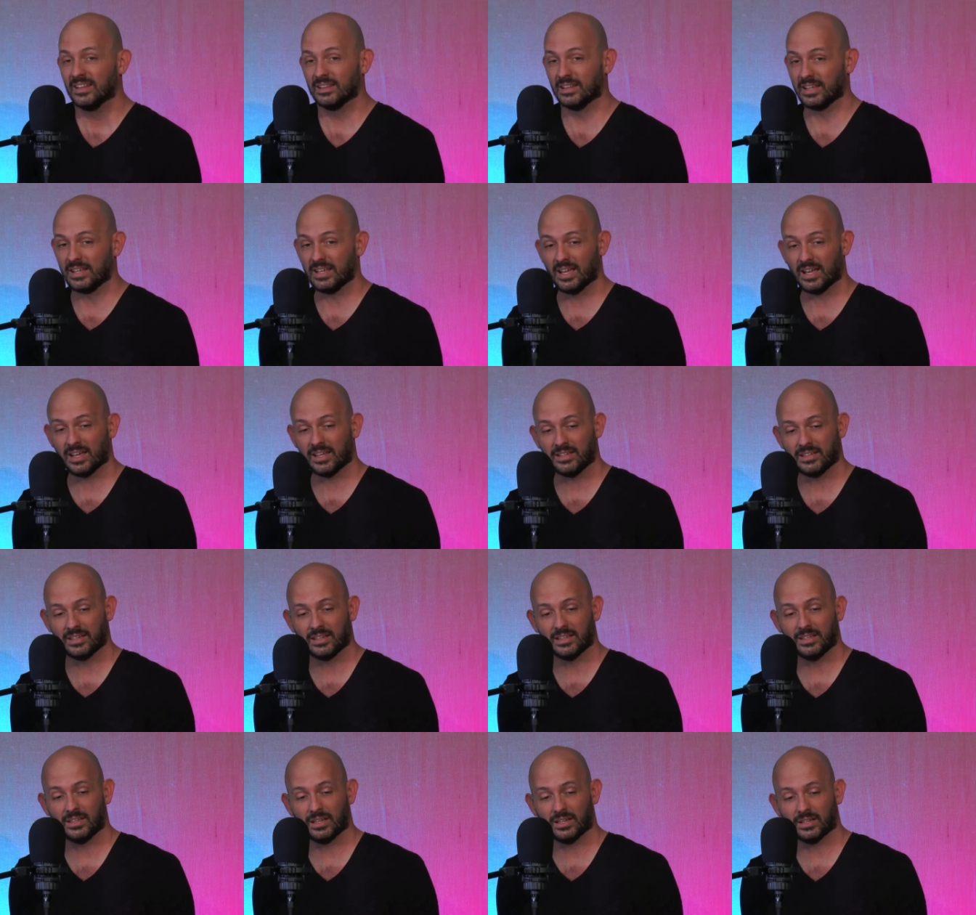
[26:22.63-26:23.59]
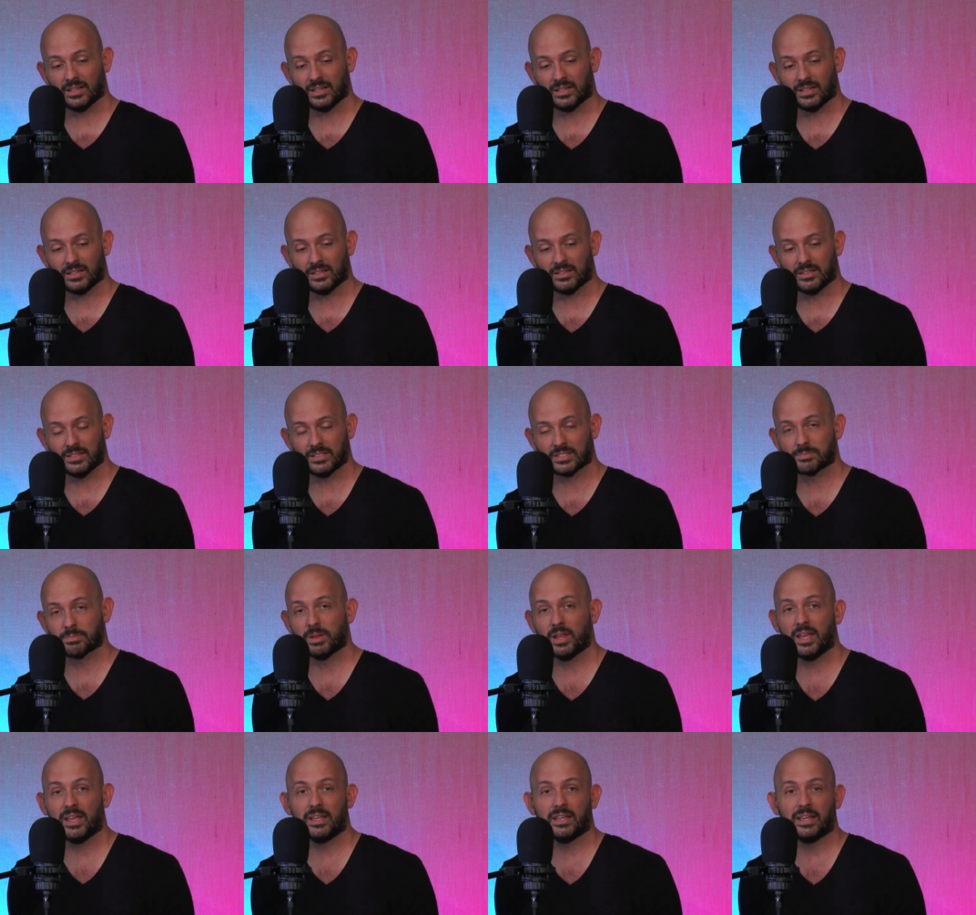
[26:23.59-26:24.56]
Leon is
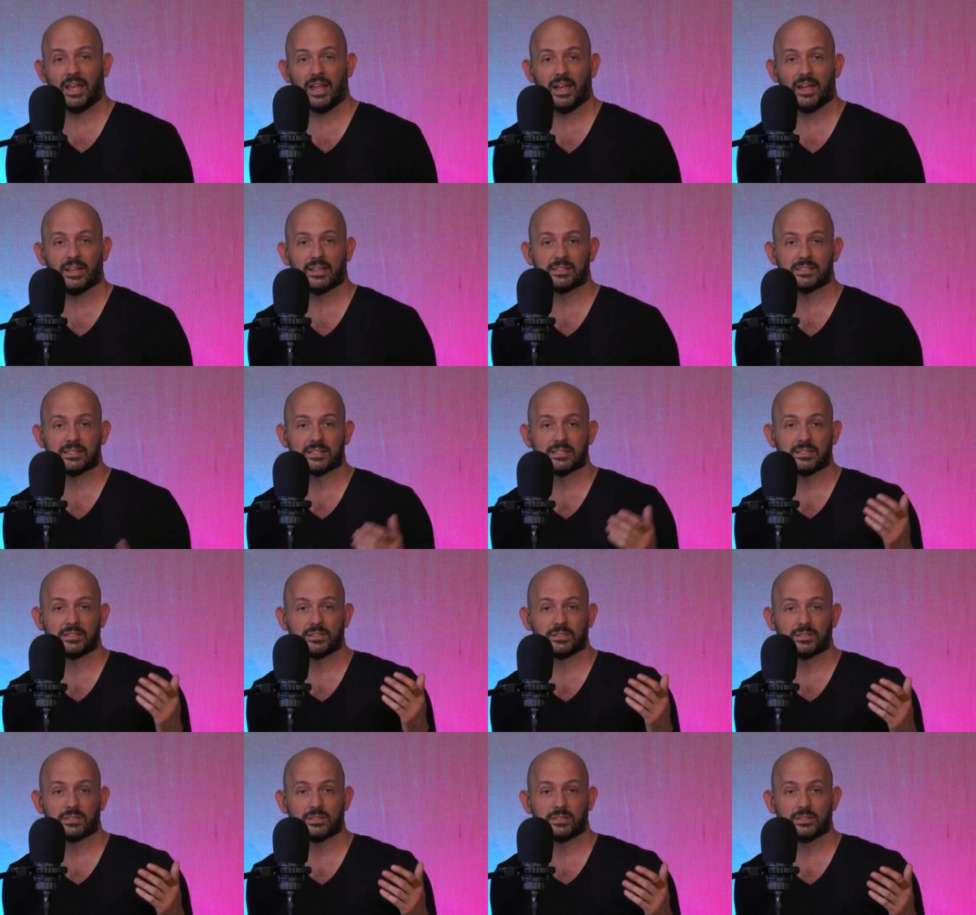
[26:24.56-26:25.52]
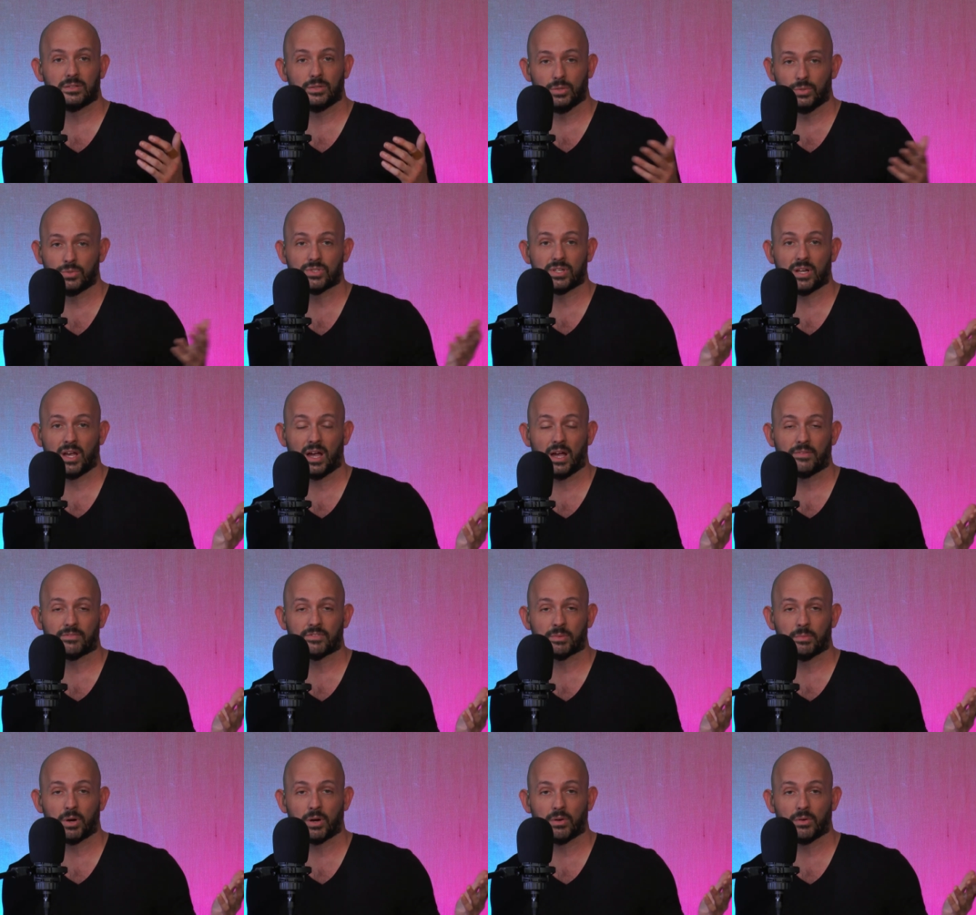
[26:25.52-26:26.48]
playing at Hooch and Hive
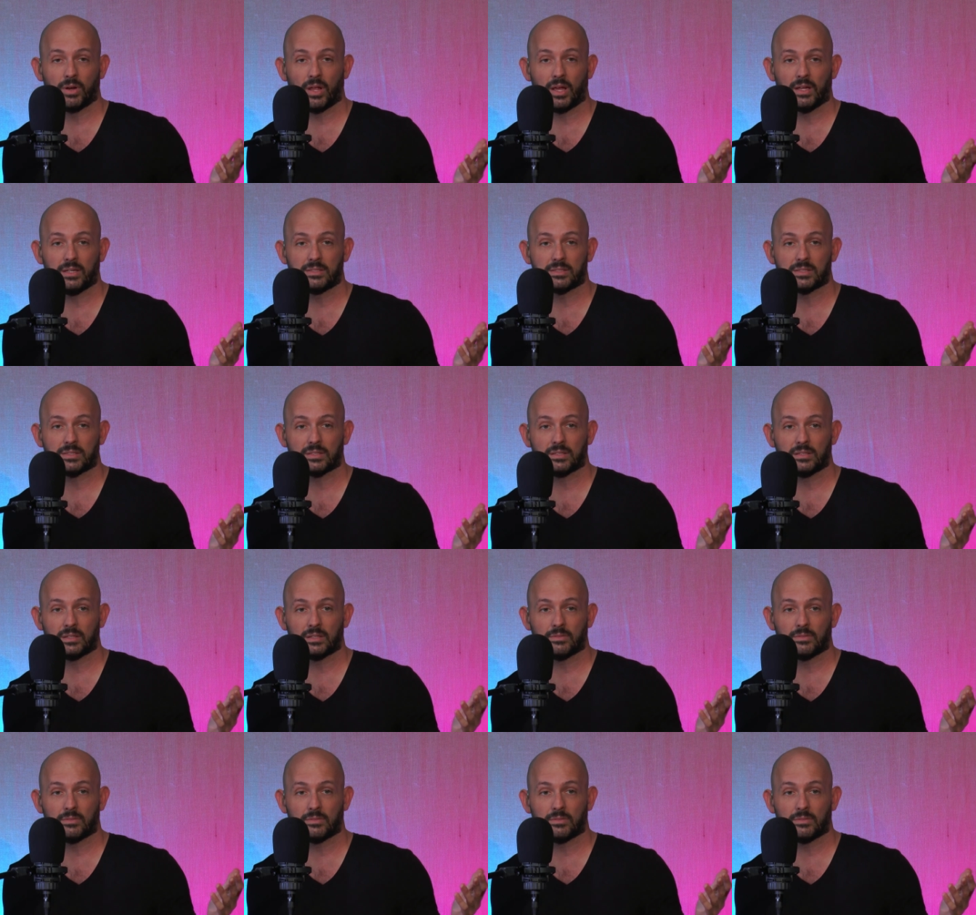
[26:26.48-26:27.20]
tomorrow night.